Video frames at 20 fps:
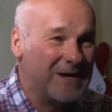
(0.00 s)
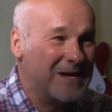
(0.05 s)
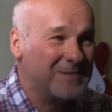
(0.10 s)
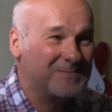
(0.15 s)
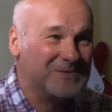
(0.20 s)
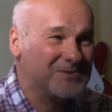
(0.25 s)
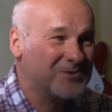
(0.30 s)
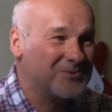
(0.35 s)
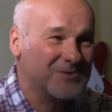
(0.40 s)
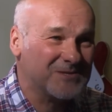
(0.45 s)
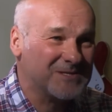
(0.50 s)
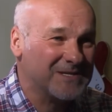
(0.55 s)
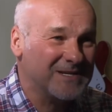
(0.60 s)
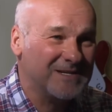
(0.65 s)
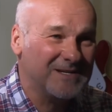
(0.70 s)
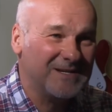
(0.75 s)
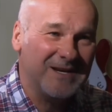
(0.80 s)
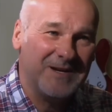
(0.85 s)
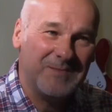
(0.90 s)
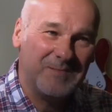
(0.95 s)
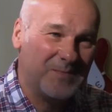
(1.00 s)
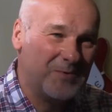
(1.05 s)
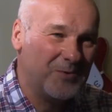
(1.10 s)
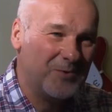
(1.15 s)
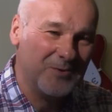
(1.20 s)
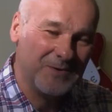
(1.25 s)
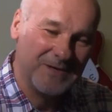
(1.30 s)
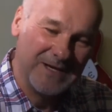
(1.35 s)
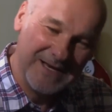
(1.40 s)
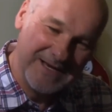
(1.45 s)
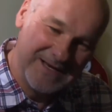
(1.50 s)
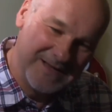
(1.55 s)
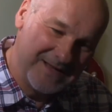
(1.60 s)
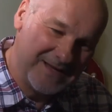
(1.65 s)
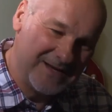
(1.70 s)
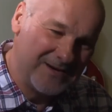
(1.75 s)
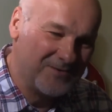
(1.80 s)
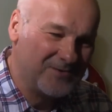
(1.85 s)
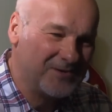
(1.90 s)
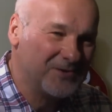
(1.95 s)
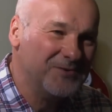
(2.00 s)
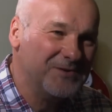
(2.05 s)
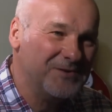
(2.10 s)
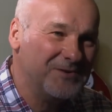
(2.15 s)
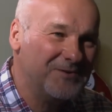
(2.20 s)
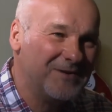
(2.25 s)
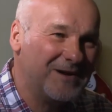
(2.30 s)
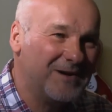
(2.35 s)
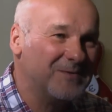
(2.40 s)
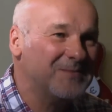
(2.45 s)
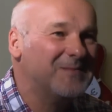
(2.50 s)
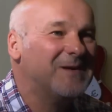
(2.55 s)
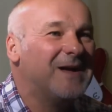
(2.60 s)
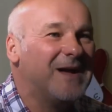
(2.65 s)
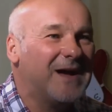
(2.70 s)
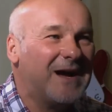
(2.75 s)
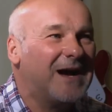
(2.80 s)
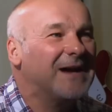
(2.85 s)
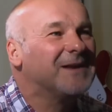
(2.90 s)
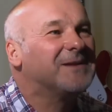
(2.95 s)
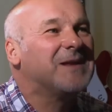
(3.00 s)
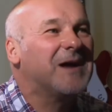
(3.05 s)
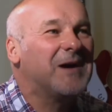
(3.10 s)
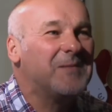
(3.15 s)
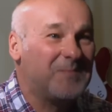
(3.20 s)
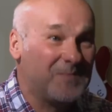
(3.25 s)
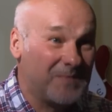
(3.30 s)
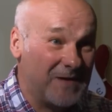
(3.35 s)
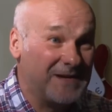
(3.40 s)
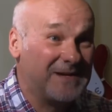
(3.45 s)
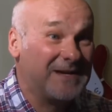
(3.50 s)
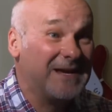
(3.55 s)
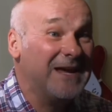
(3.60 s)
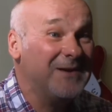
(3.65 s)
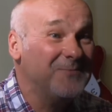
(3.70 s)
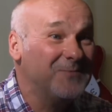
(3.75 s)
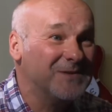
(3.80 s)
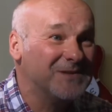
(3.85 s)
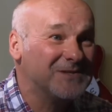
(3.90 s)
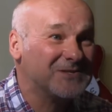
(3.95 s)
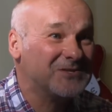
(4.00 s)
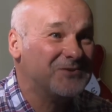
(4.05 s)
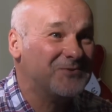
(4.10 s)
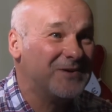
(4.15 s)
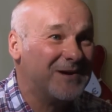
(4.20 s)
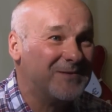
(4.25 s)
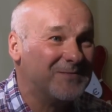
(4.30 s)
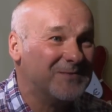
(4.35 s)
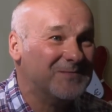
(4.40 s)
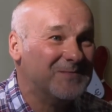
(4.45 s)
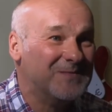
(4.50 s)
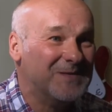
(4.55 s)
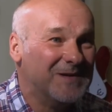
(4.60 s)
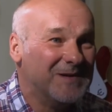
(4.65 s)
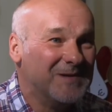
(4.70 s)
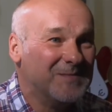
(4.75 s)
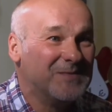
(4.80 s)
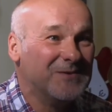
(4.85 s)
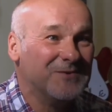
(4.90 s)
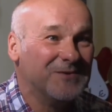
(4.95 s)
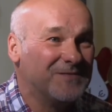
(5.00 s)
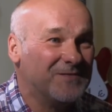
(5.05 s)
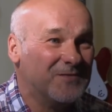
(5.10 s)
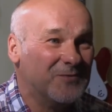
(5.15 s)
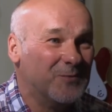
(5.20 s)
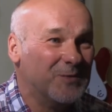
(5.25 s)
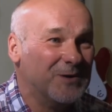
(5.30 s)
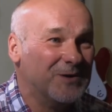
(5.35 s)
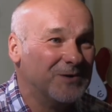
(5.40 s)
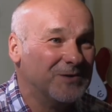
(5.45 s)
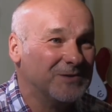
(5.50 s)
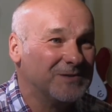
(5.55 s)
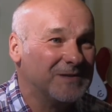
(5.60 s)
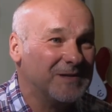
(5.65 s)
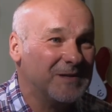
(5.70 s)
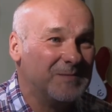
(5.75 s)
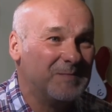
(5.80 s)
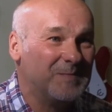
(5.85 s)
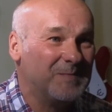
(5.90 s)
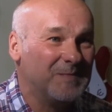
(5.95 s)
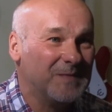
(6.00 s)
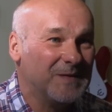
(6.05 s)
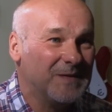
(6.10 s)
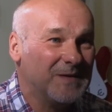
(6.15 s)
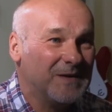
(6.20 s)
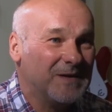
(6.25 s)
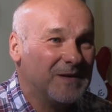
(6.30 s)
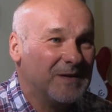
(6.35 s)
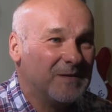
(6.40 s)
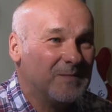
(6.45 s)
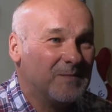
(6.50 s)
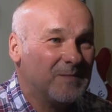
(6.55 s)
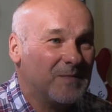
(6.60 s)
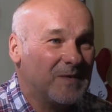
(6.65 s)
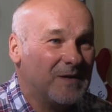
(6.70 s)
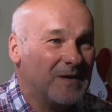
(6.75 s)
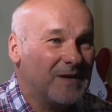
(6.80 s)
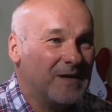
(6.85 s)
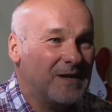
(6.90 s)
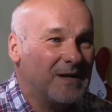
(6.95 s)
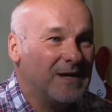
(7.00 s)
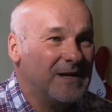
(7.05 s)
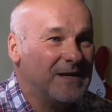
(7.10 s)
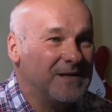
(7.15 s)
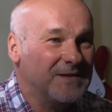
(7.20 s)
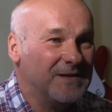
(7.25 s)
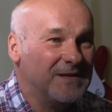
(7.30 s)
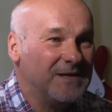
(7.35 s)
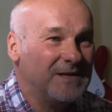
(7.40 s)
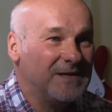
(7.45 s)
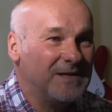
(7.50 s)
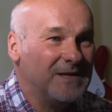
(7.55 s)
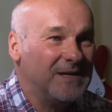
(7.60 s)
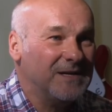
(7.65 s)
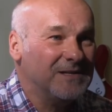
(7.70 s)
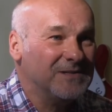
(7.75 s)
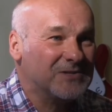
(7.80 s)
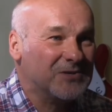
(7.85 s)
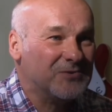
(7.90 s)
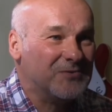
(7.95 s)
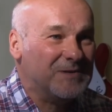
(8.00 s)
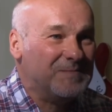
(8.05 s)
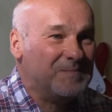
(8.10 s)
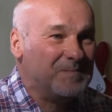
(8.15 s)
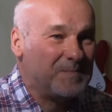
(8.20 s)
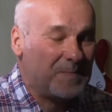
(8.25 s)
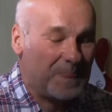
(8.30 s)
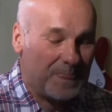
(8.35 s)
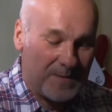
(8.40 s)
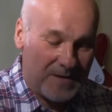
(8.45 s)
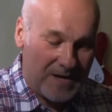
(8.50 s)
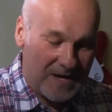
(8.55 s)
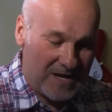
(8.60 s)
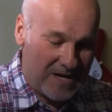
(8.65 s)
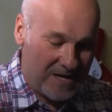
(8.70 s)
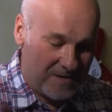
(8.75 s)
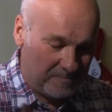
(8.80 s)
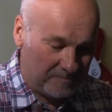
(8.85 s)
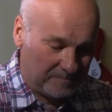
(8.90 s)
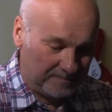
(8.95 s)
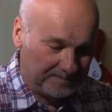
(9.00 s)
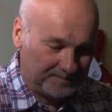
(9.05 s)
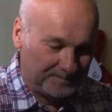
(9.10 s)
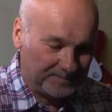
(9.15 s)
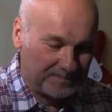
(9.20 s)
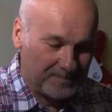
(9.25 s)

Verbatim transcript: pep talk saying, yeah, Paul, get in there and do a new album. I, I, I came with this new album, Beautiful World, and in the interim, um,